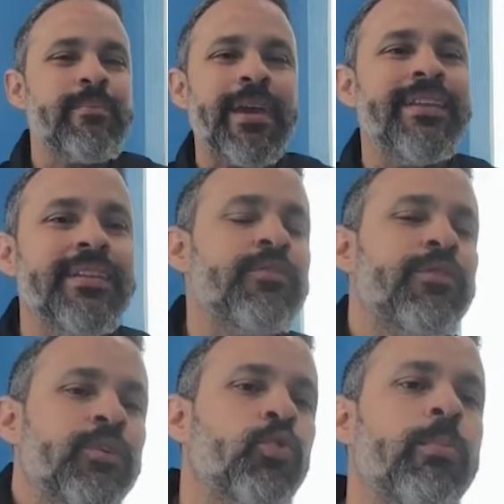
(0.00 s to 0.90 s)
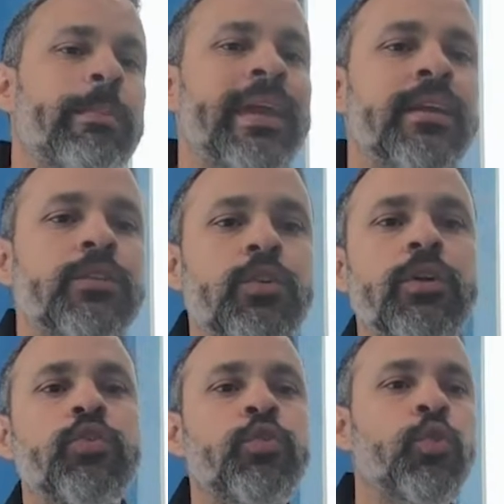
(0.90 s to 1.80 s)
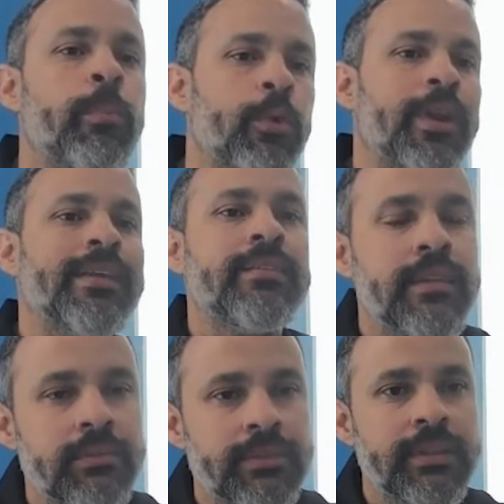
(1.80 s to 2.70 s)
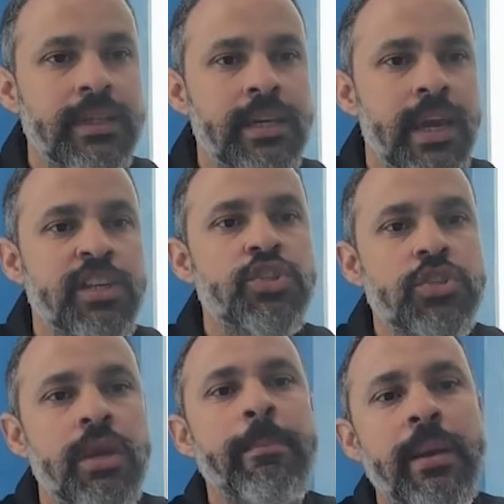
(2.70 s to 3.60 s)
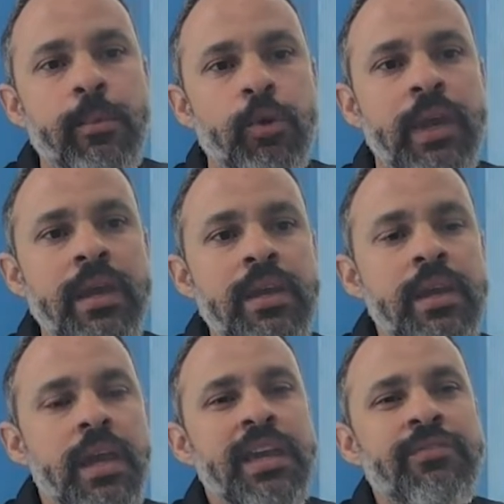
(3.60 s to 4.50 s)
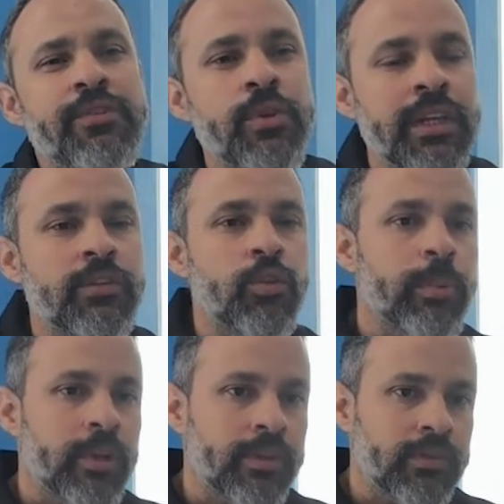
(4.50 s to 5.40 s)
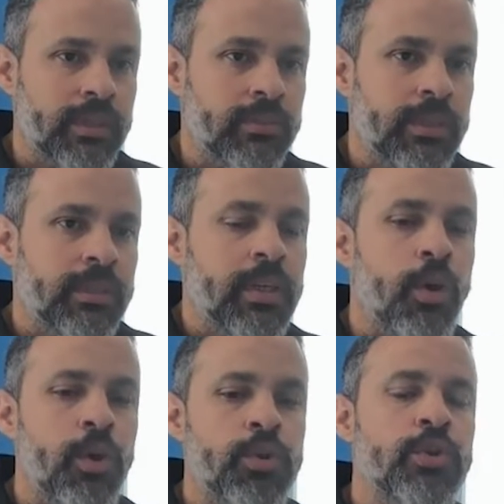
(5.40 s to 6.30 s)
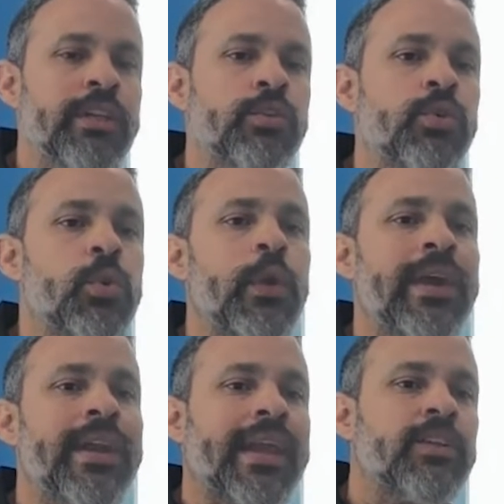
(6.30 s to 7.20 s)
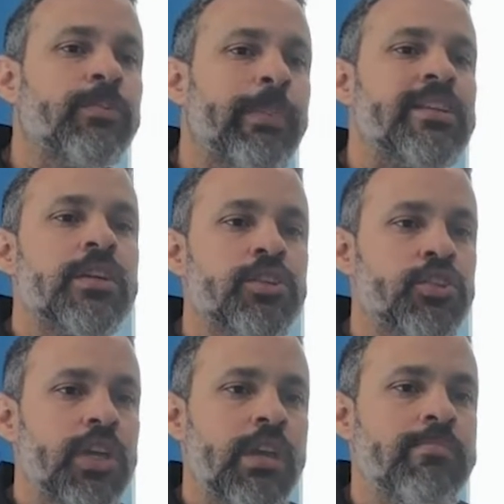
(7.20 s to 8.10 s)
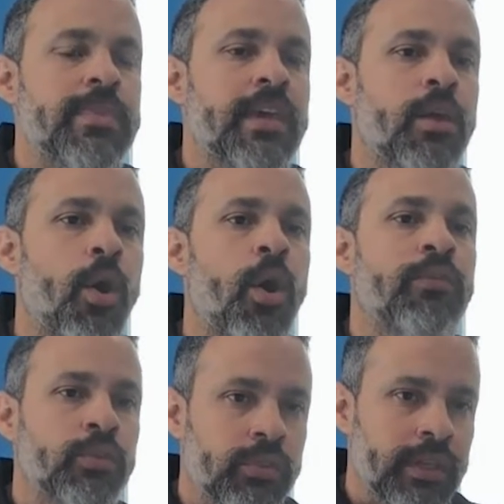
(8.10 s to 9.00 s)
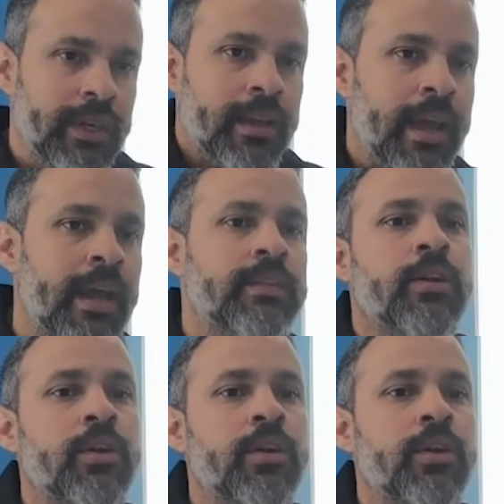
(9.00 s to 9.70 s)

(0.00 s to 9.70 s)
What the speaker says: the main difference will be super elasticity and shape memory. If you need super elasticity or you need to create like a special shape, then obviously not